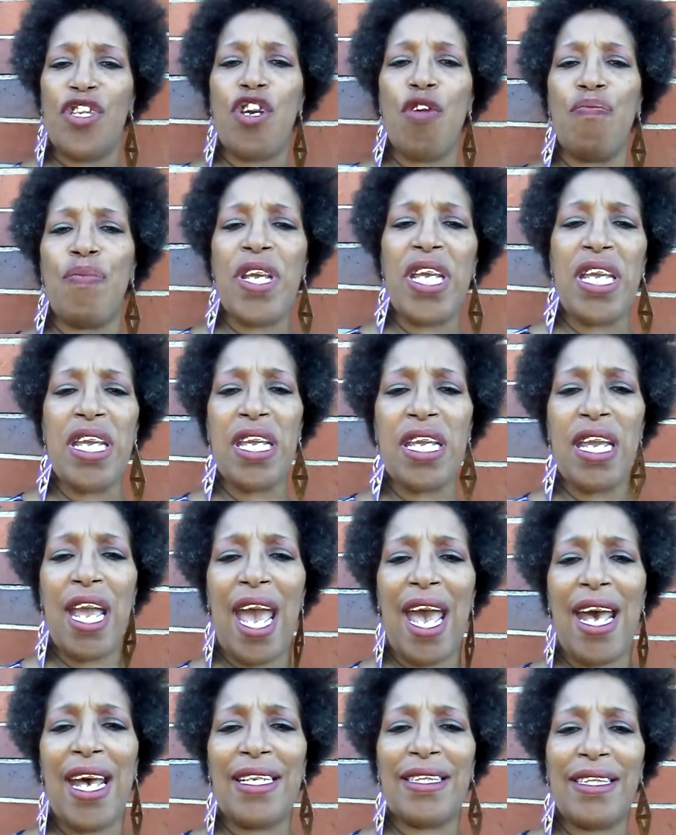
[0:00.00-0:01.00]
to
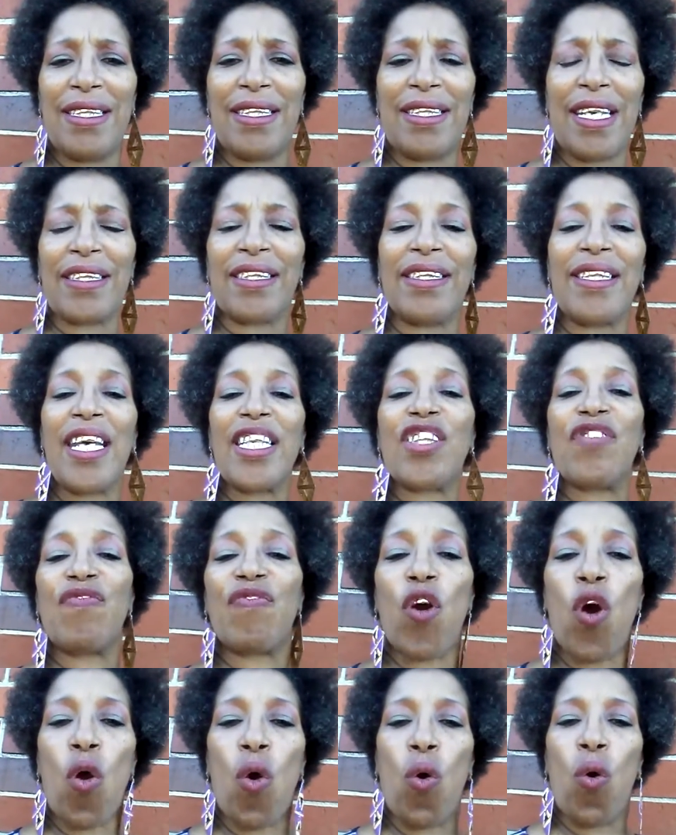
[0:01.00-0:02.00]
be as
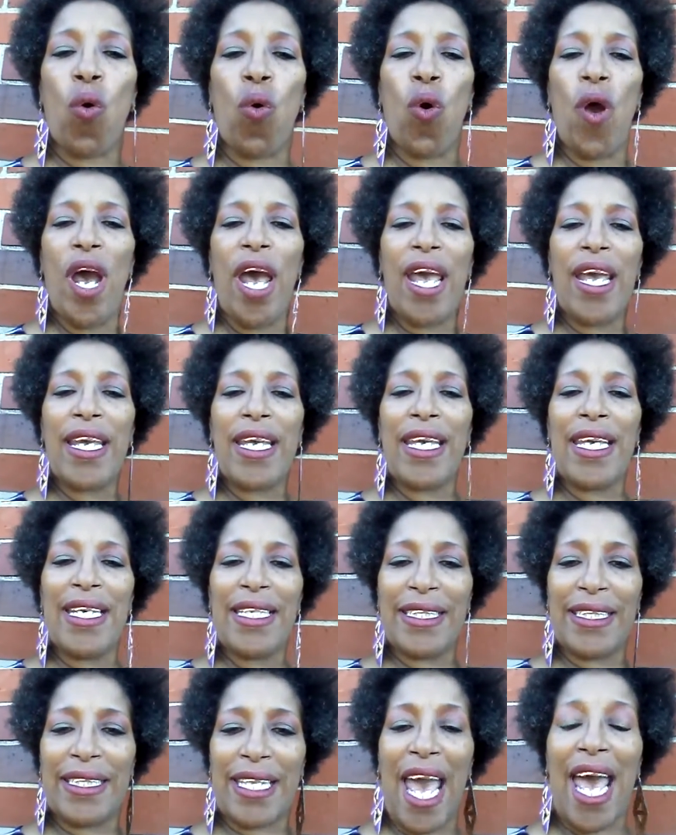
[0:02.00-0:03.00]
successful
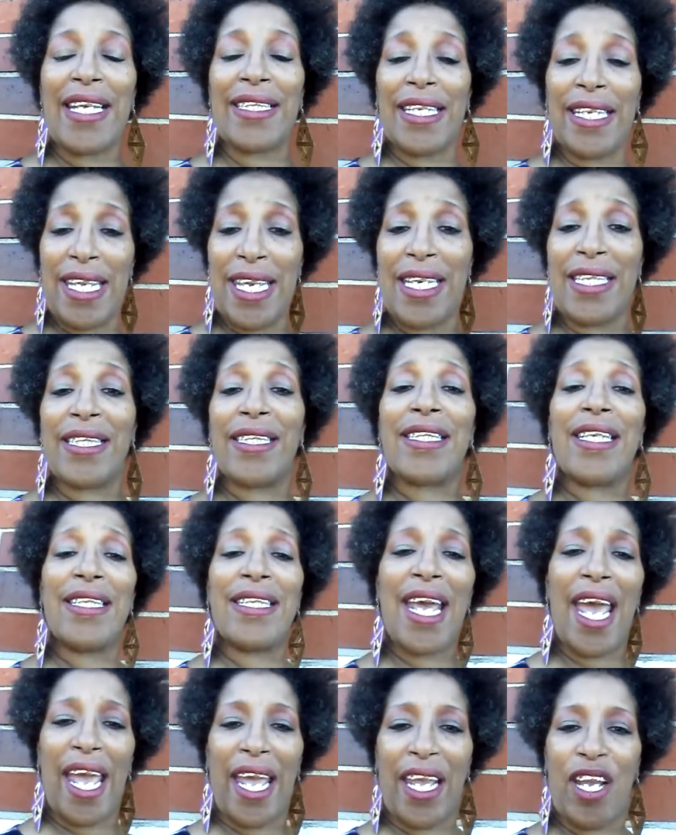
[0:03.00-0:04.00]
as it is
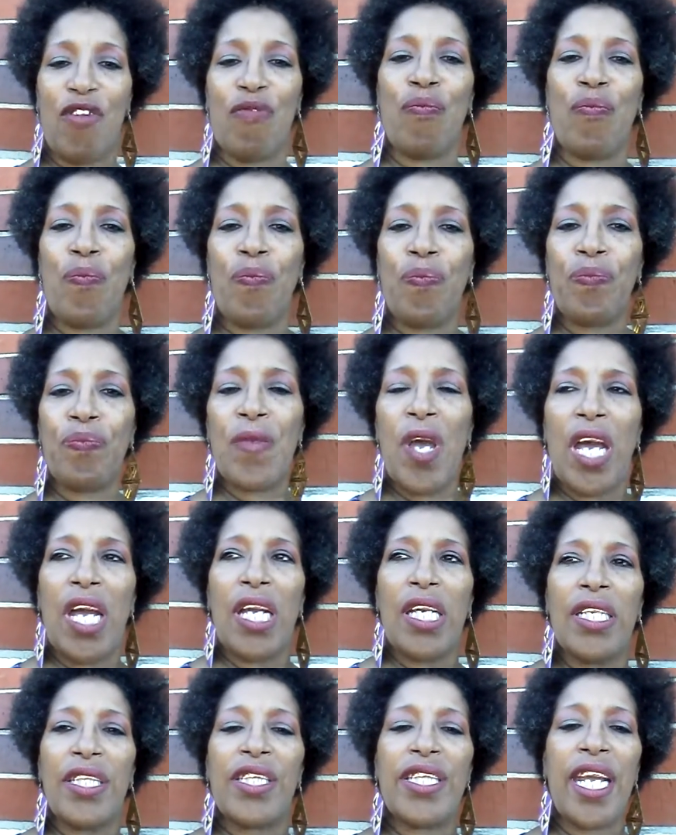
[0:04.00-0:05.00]
today.
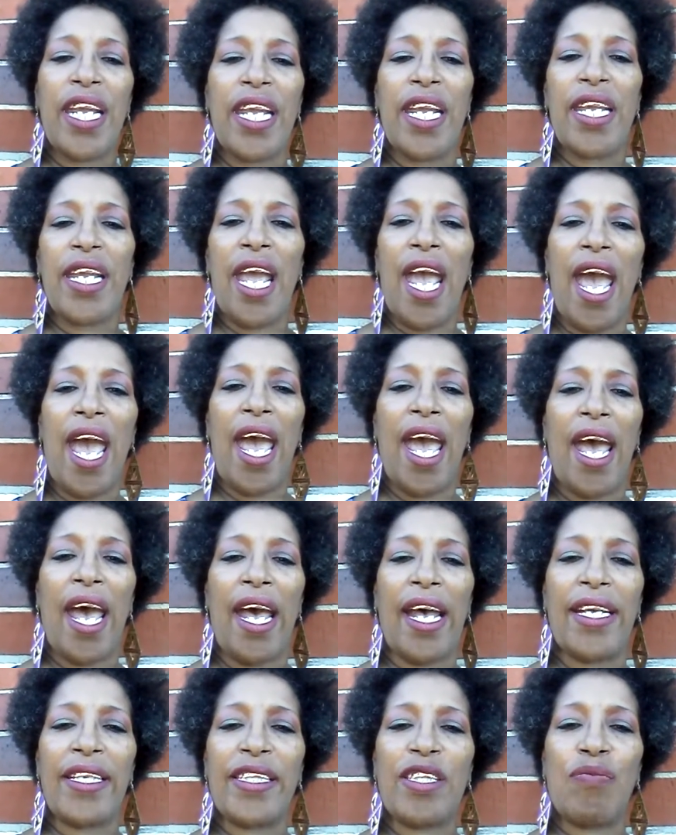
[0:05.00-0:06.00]
She
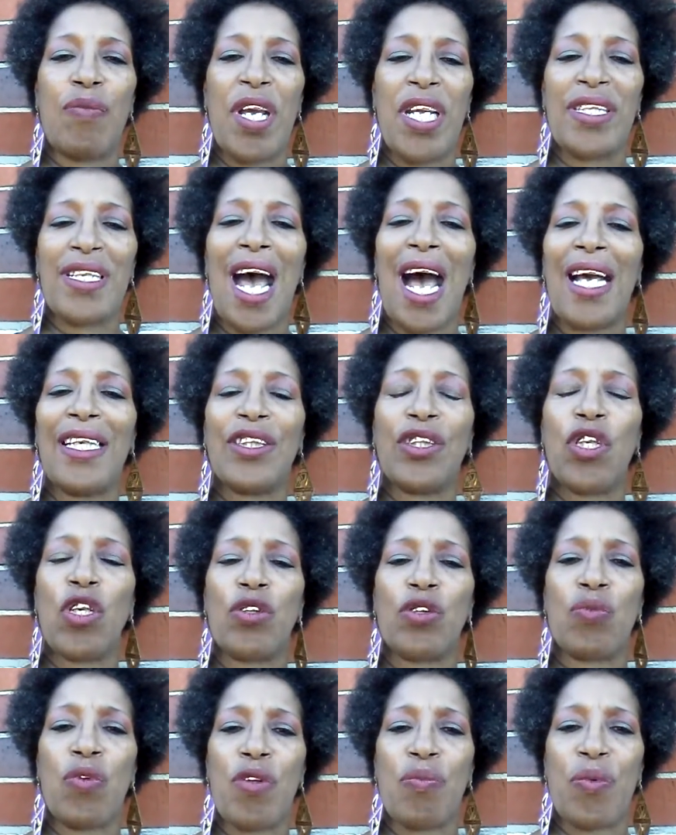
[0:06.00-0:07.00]
has been
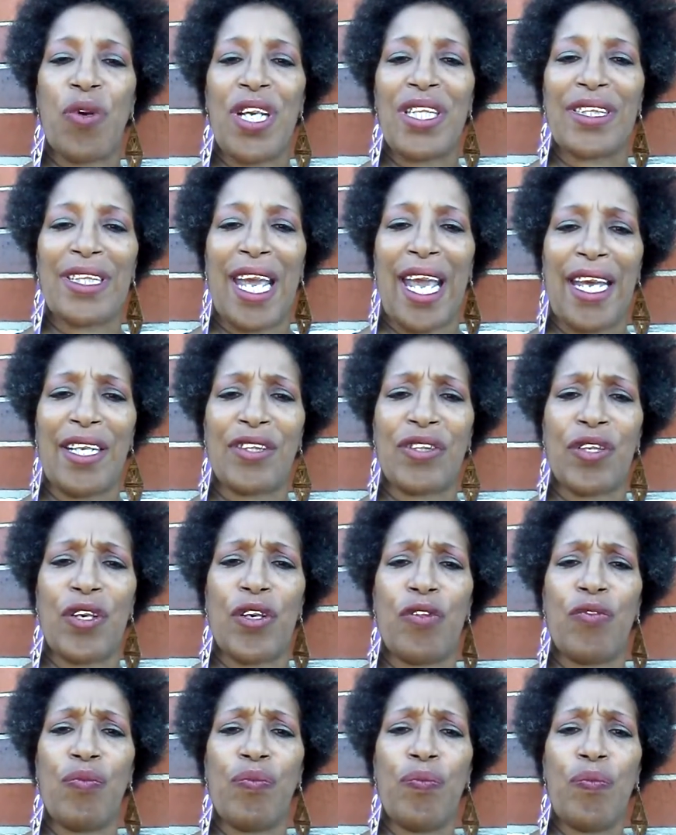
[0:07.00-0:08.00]
diagnosed with breast
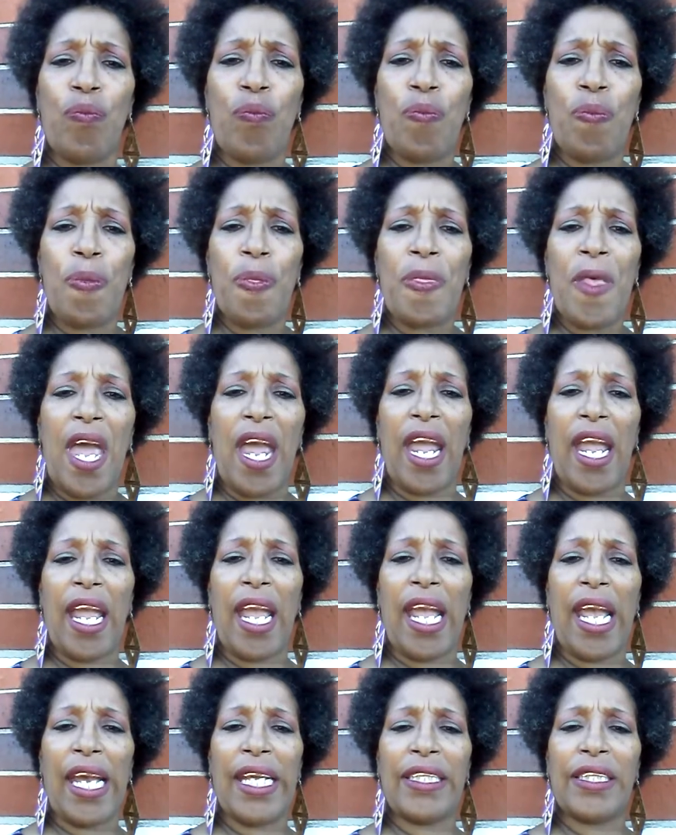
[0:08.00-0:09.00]
cancer,
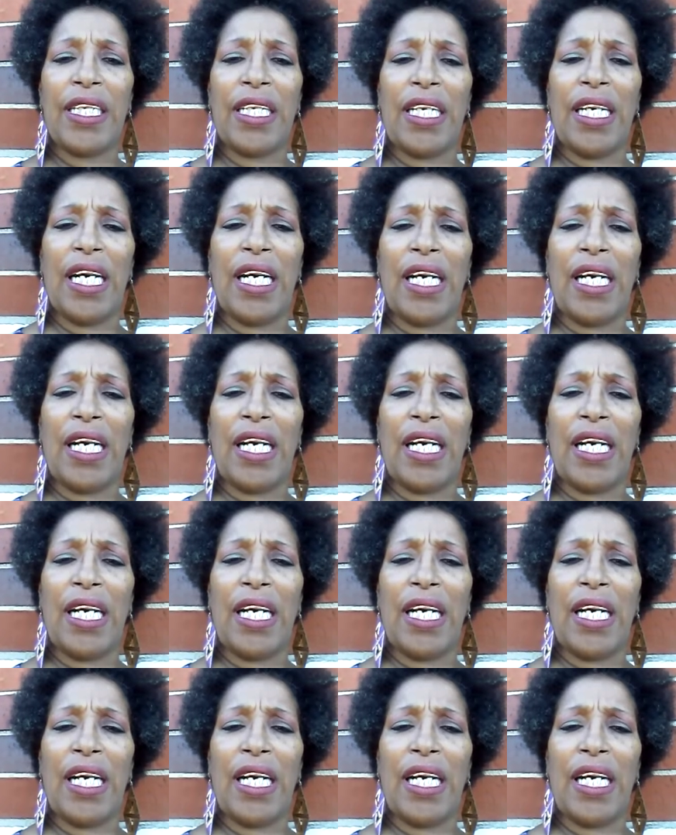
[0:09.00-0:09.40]
and